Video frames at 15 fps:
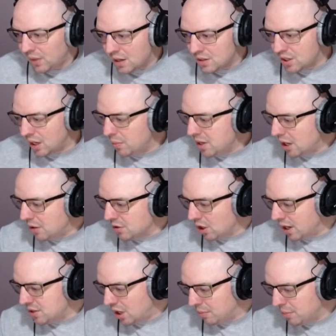So there we go,
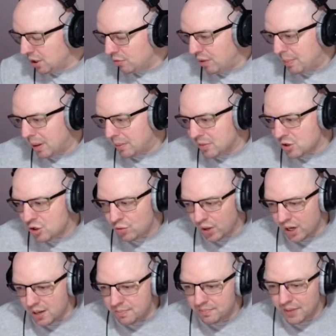guys. I'm going to wrap up the
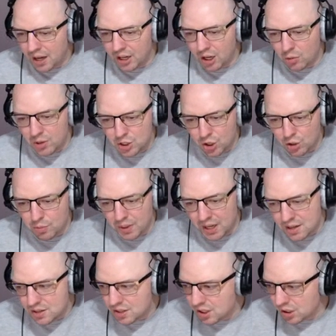stream. I know we're 2
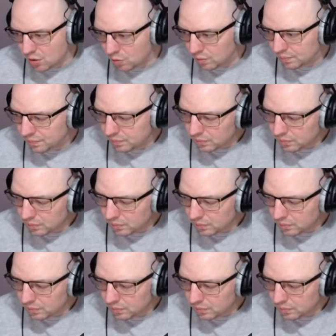minutes till